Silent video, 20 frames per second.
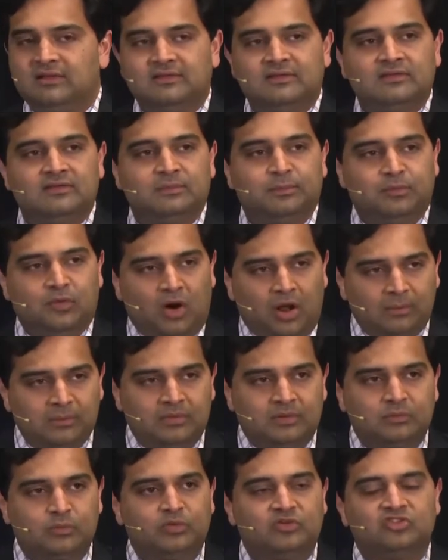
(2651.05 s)
this is a
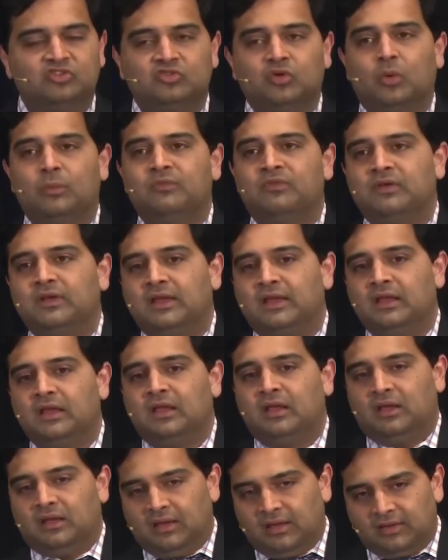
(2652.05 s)
problem, which is hopefully
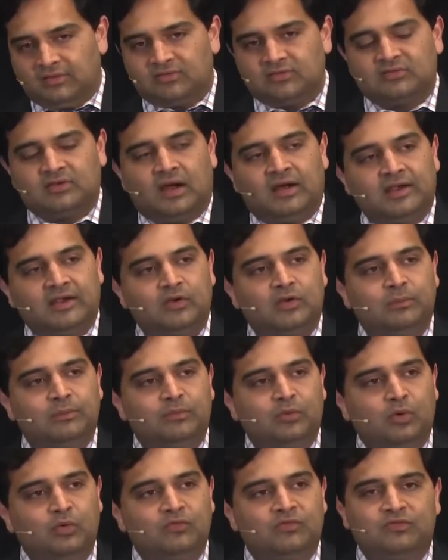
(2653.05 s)
is starting to
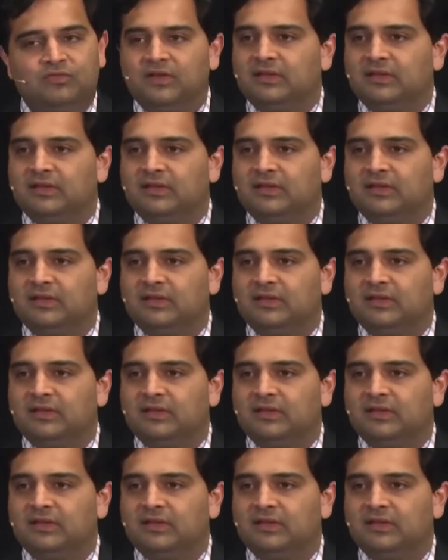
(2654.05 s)
improve,